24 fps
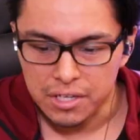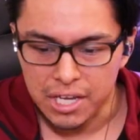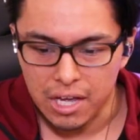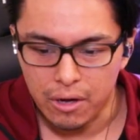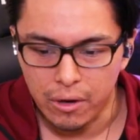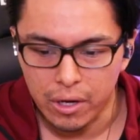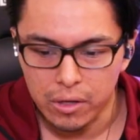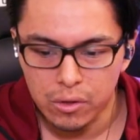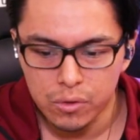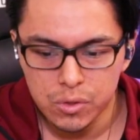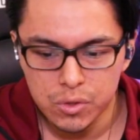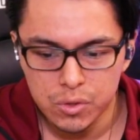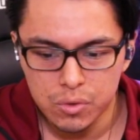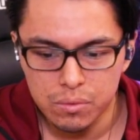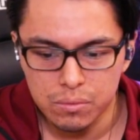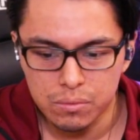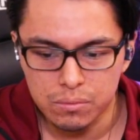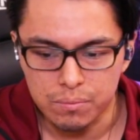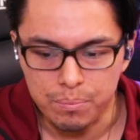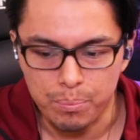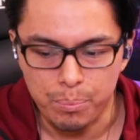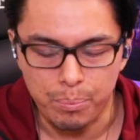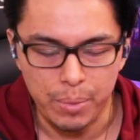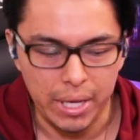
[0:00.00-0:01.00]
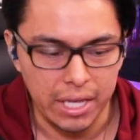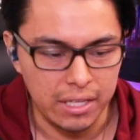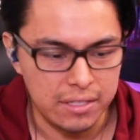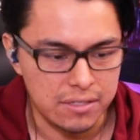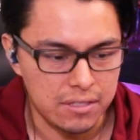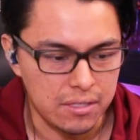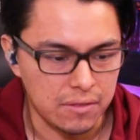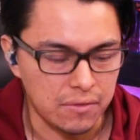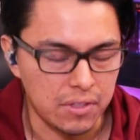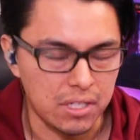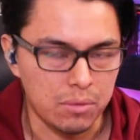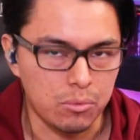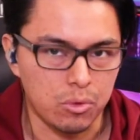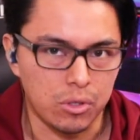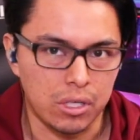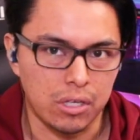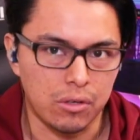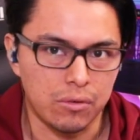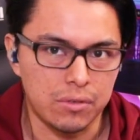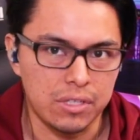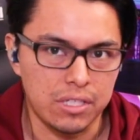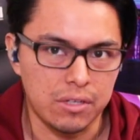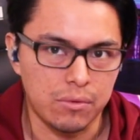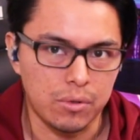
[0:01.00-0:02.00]
Now, I don't do band stuff anymore.
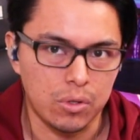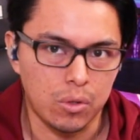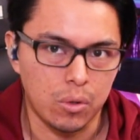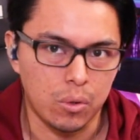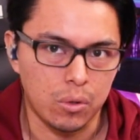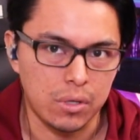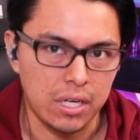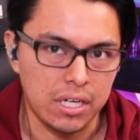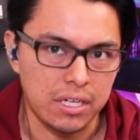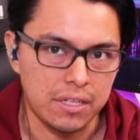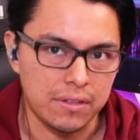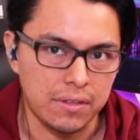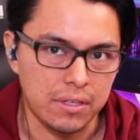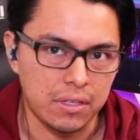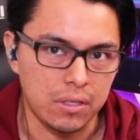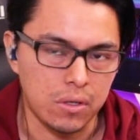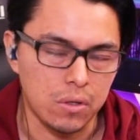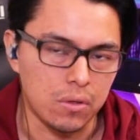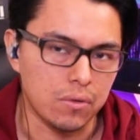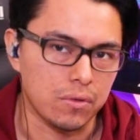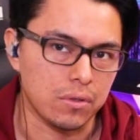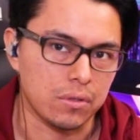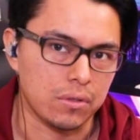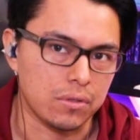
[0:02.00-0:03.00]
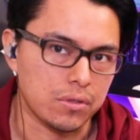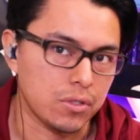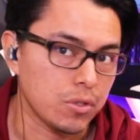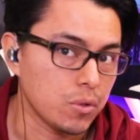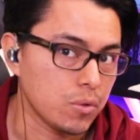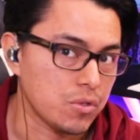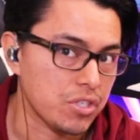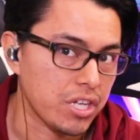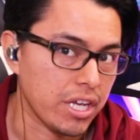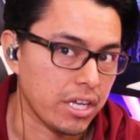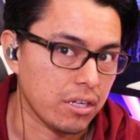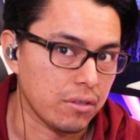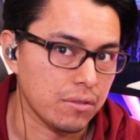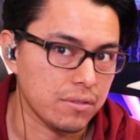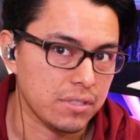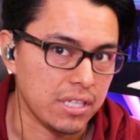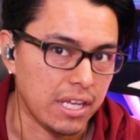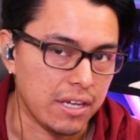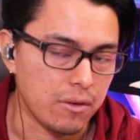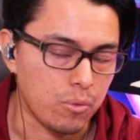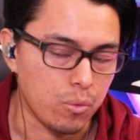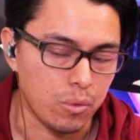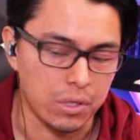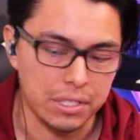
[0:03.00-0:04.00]
I don't need to record anything over two channels
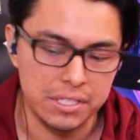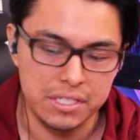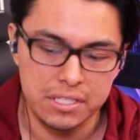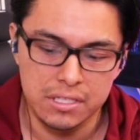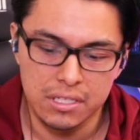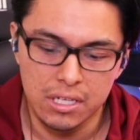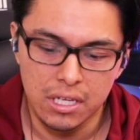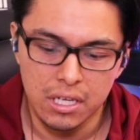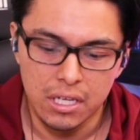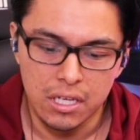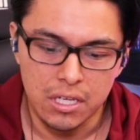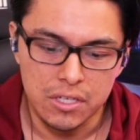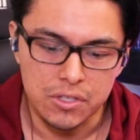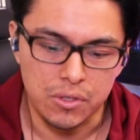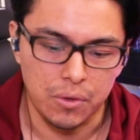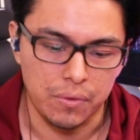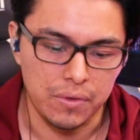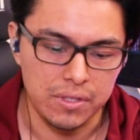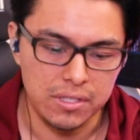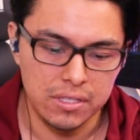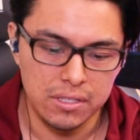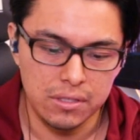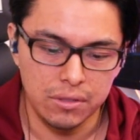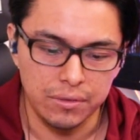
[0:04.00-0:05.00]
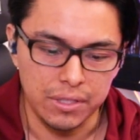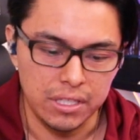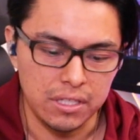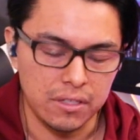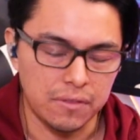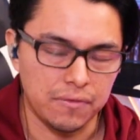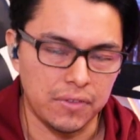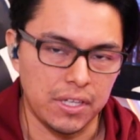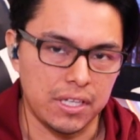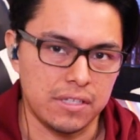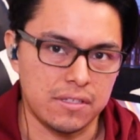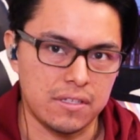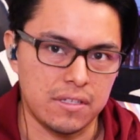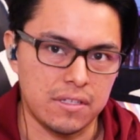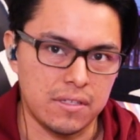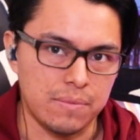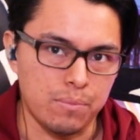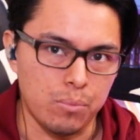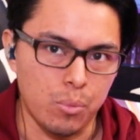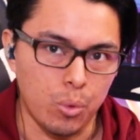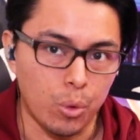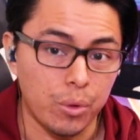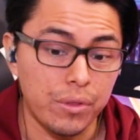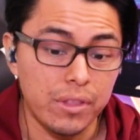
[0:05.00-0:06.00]
at once. So this little interface
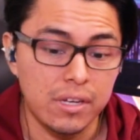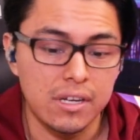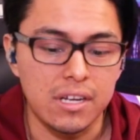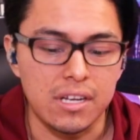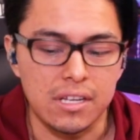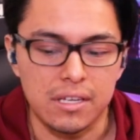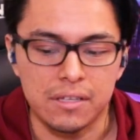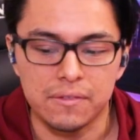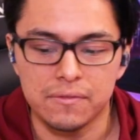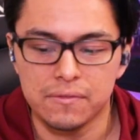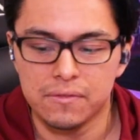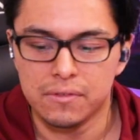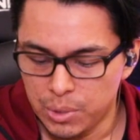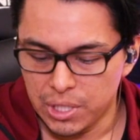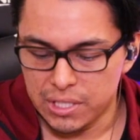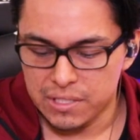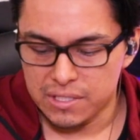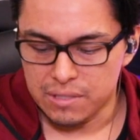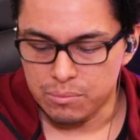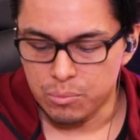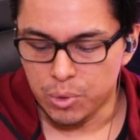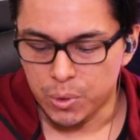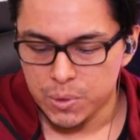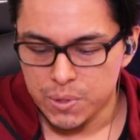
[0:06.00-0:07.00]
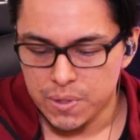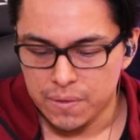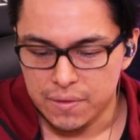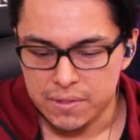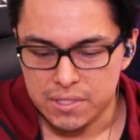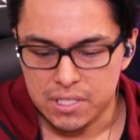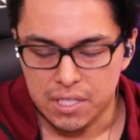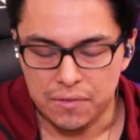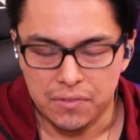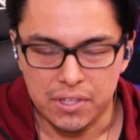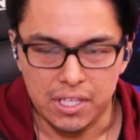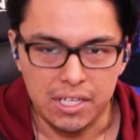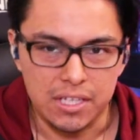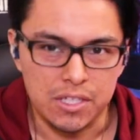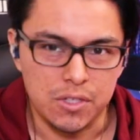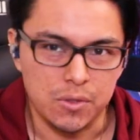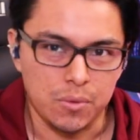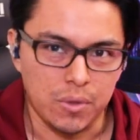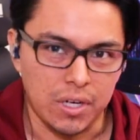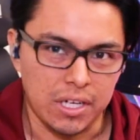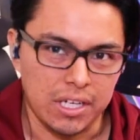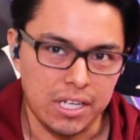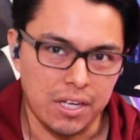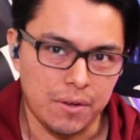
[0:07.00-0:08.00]
is more than enough because most of the stuff that I
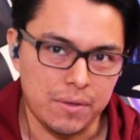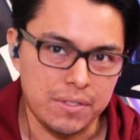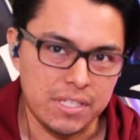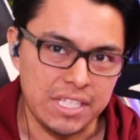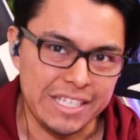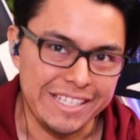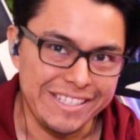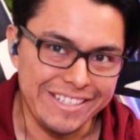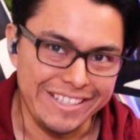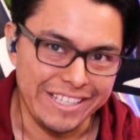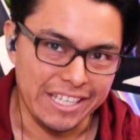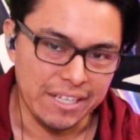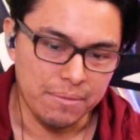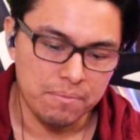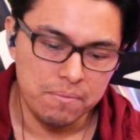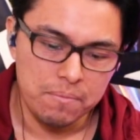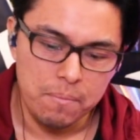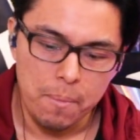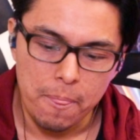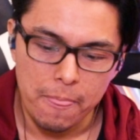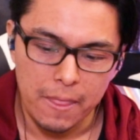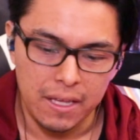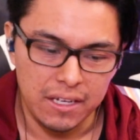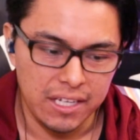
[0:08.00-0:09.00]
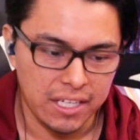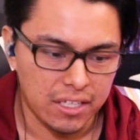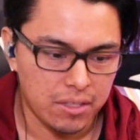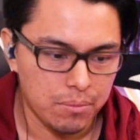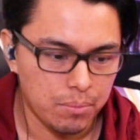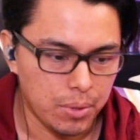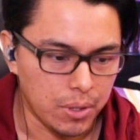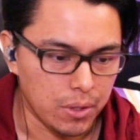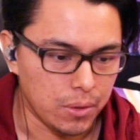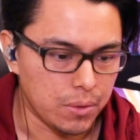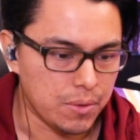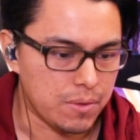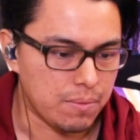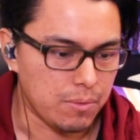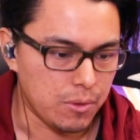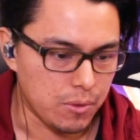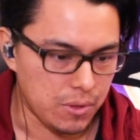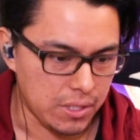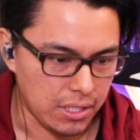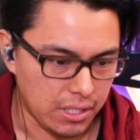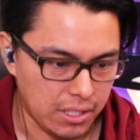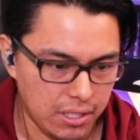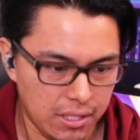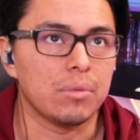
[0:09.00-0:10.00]
do right now is EDM and I compose
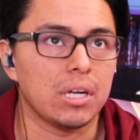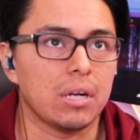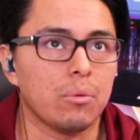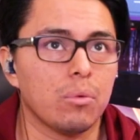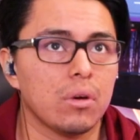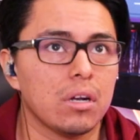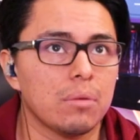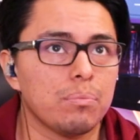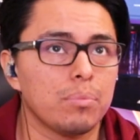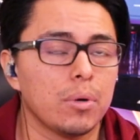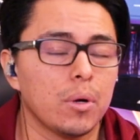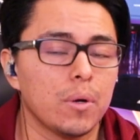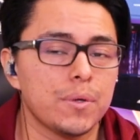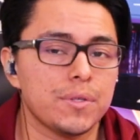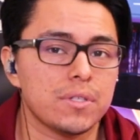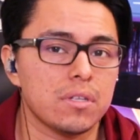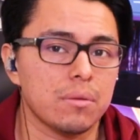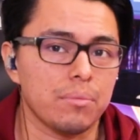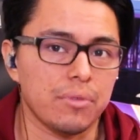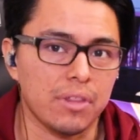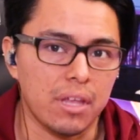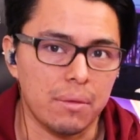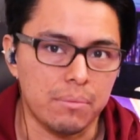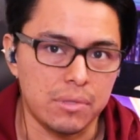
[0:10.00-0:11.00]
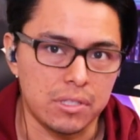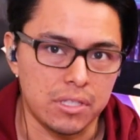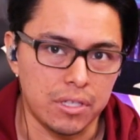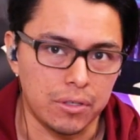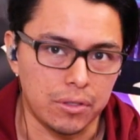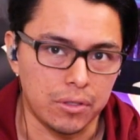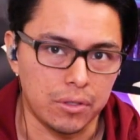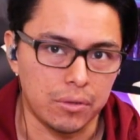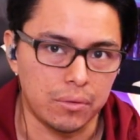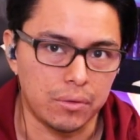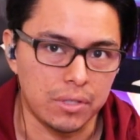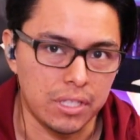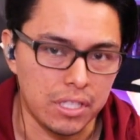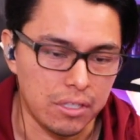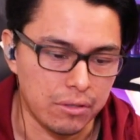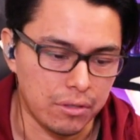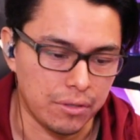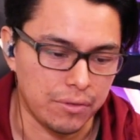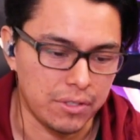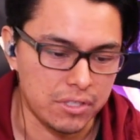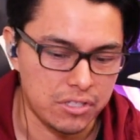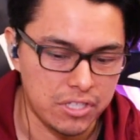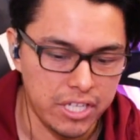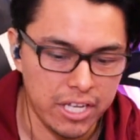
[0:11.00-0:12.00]
music and I want to post some of that material here
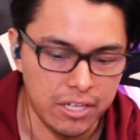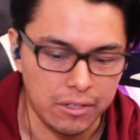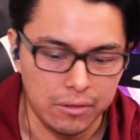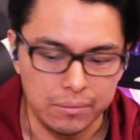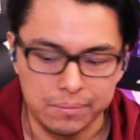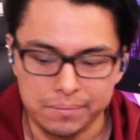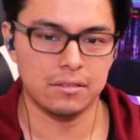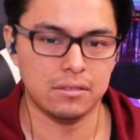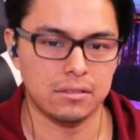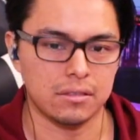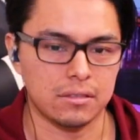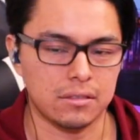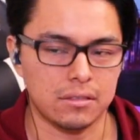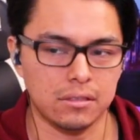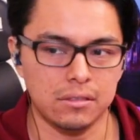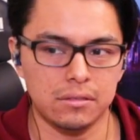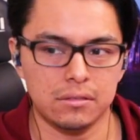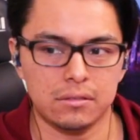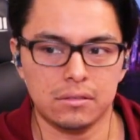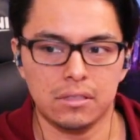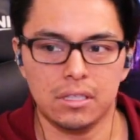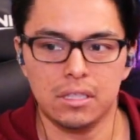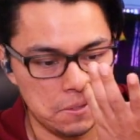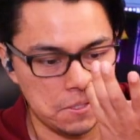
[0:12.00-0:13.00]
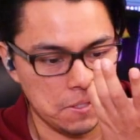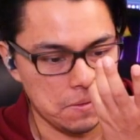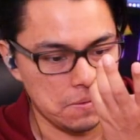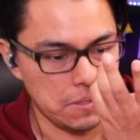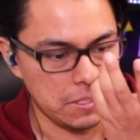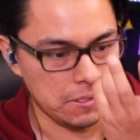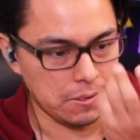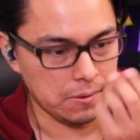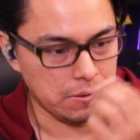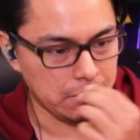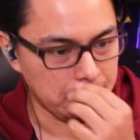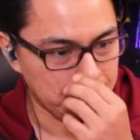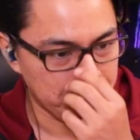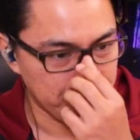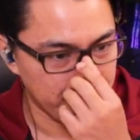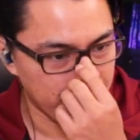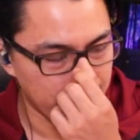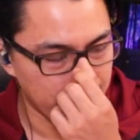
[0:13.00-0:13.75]
on this channel. I sound nasally.